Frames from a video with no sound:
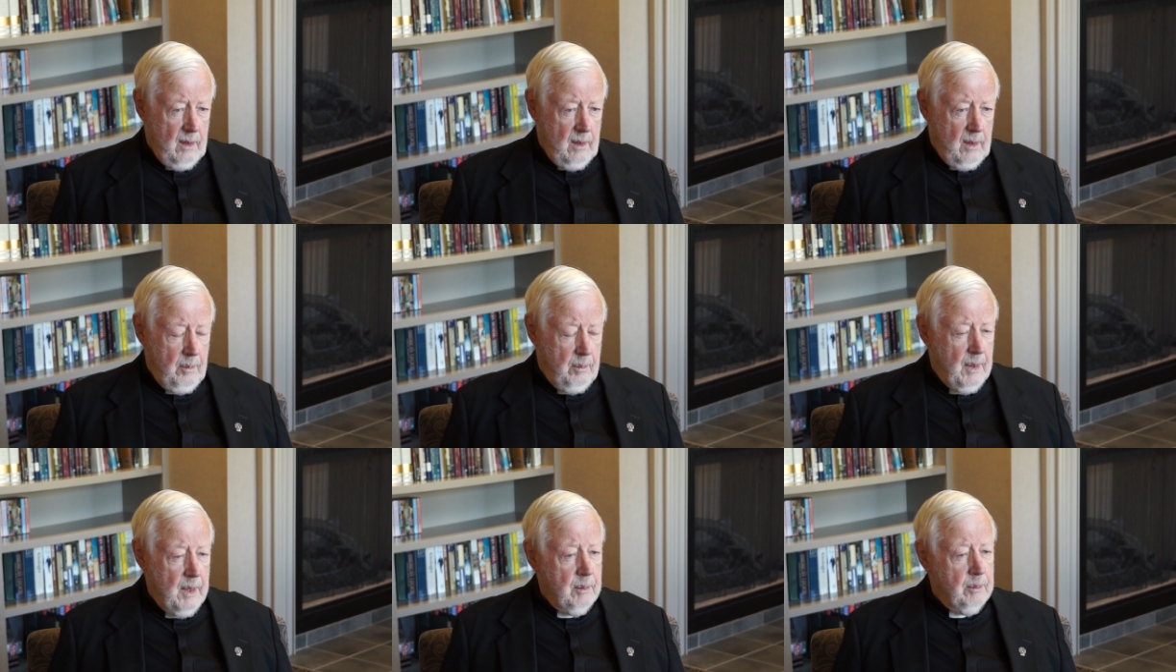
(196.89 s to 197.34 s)

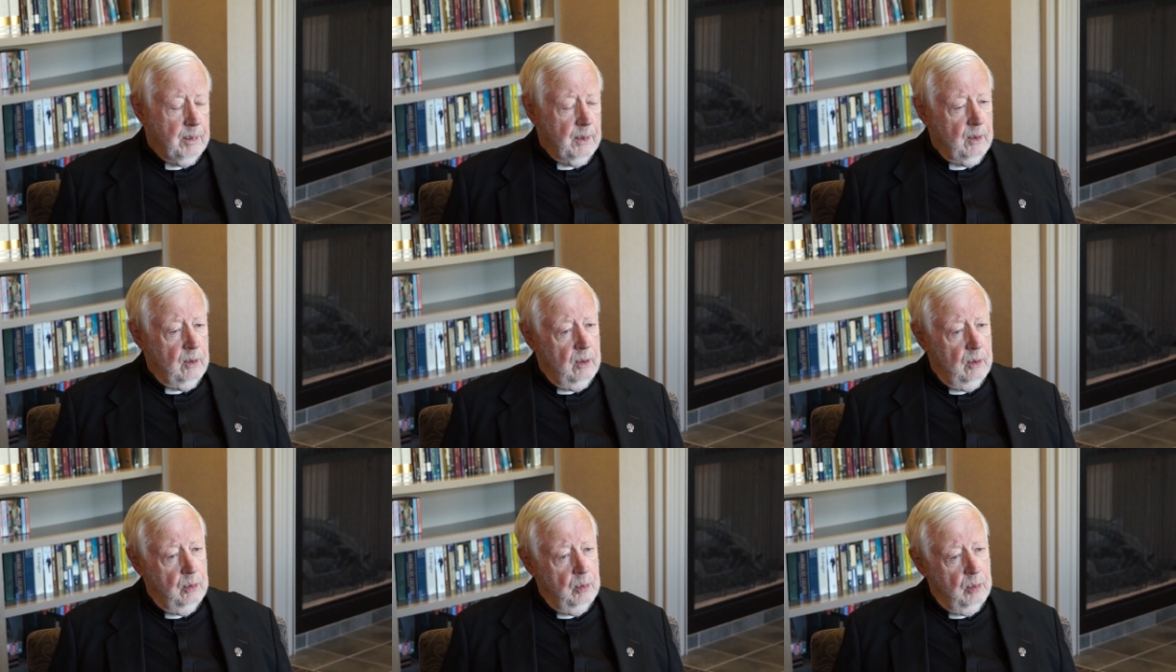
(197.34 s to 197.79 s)
the people
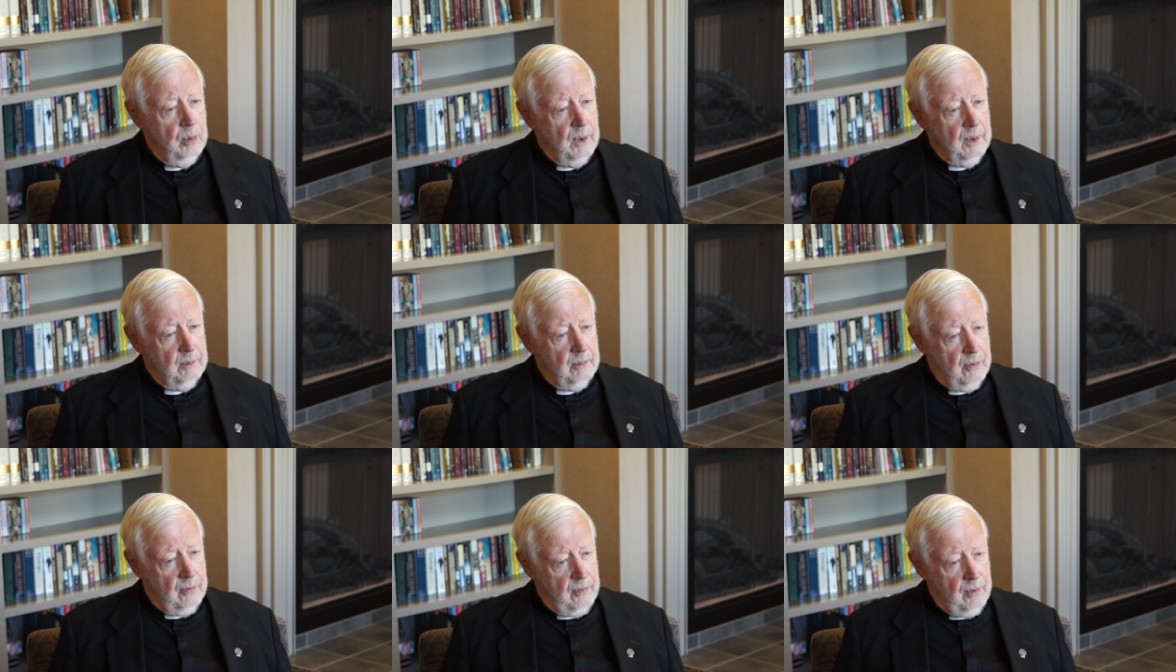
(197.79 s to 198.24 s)
who
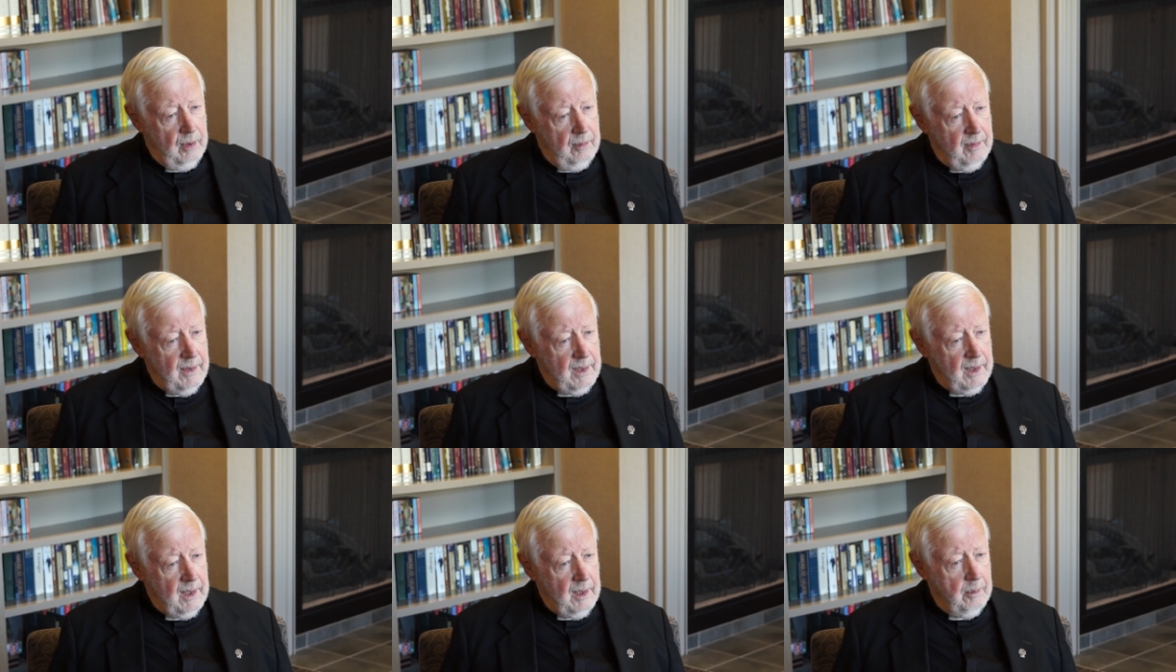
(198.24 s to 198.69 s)
were
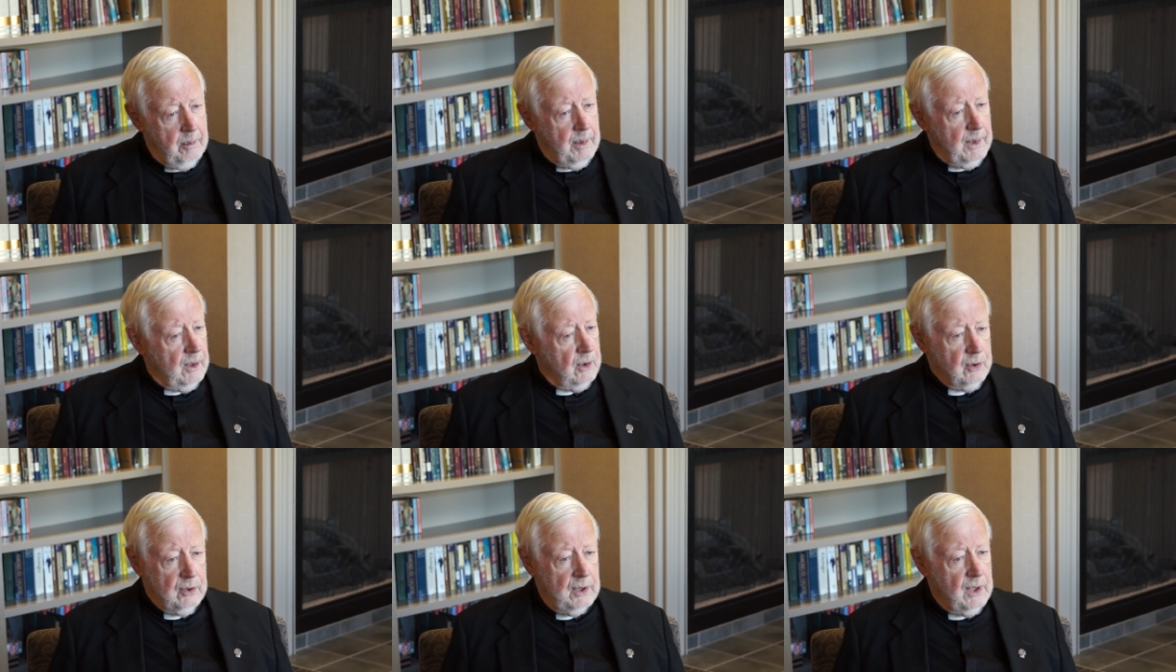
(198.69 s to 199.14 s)
serving that
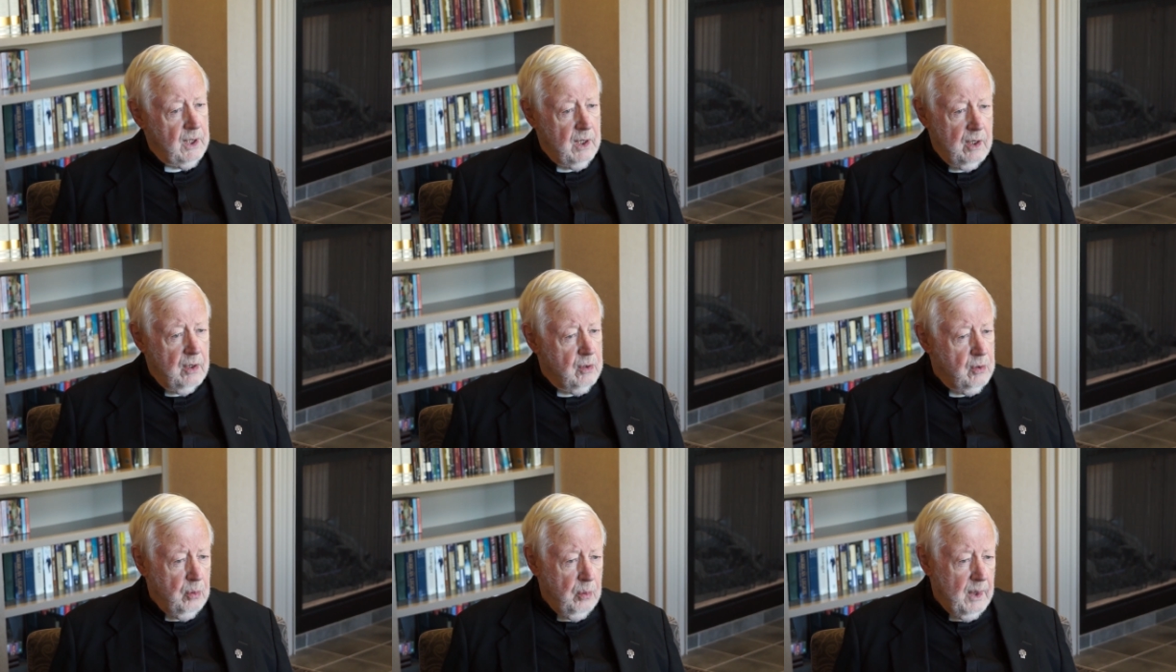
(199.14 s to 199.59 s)
parish
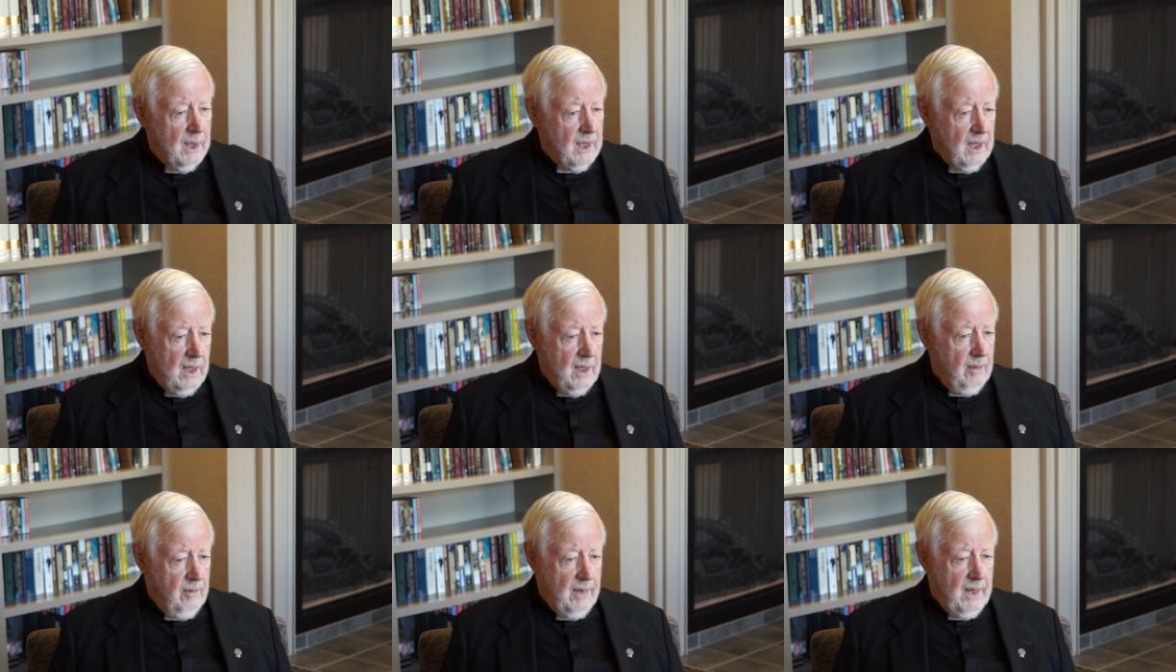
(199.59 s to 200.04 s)
didn't do
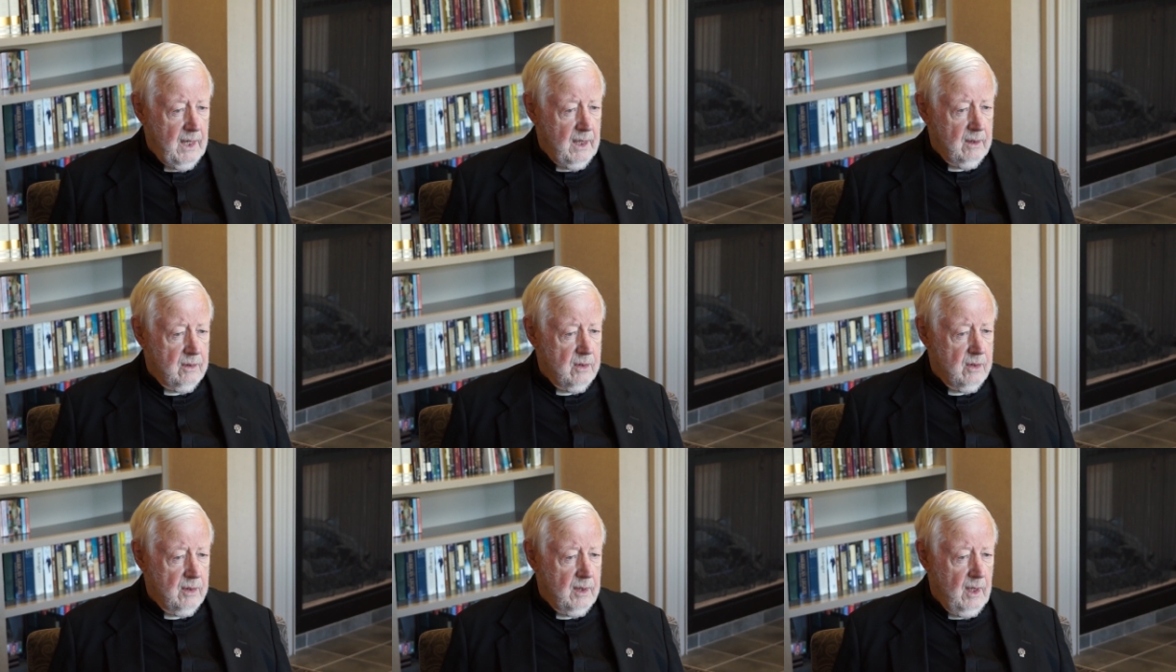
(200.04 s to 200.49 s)
any of
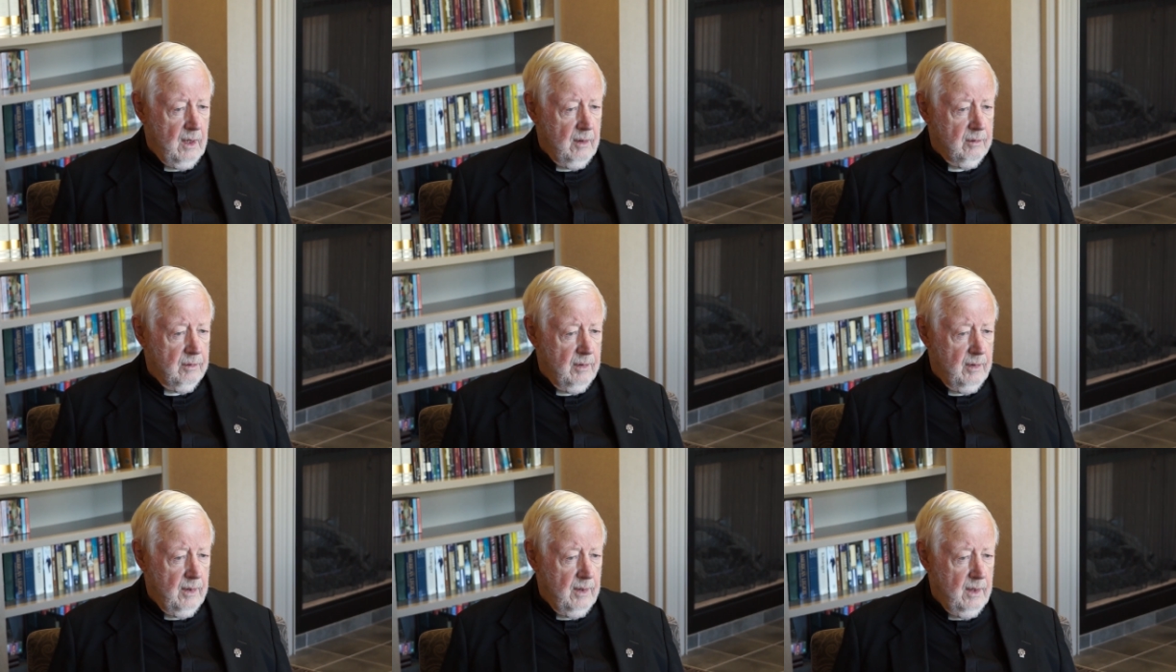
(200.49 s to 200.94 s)
that stuff.